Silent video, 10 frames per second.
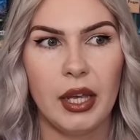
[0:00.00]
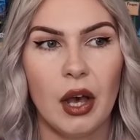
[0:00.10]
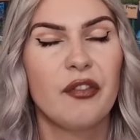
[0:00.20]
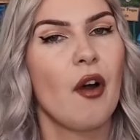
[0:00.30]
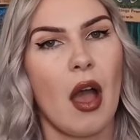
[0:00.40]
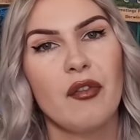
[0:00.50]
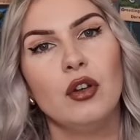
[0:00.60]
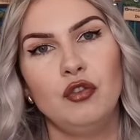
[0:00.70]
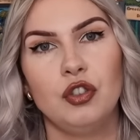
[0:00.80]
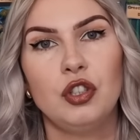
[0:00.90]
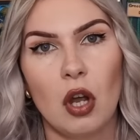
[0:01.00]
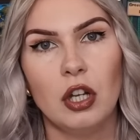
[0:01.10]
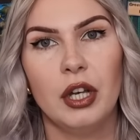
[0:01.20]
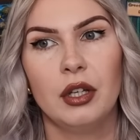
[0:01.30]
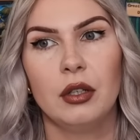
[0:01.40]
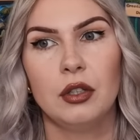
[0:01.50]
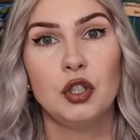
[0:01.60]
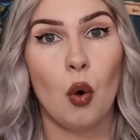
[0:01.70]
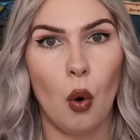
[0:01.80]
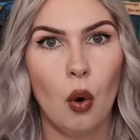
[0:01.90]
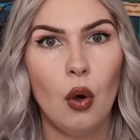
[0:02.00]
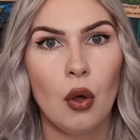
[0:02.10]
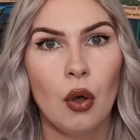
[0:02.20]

a $500 tour.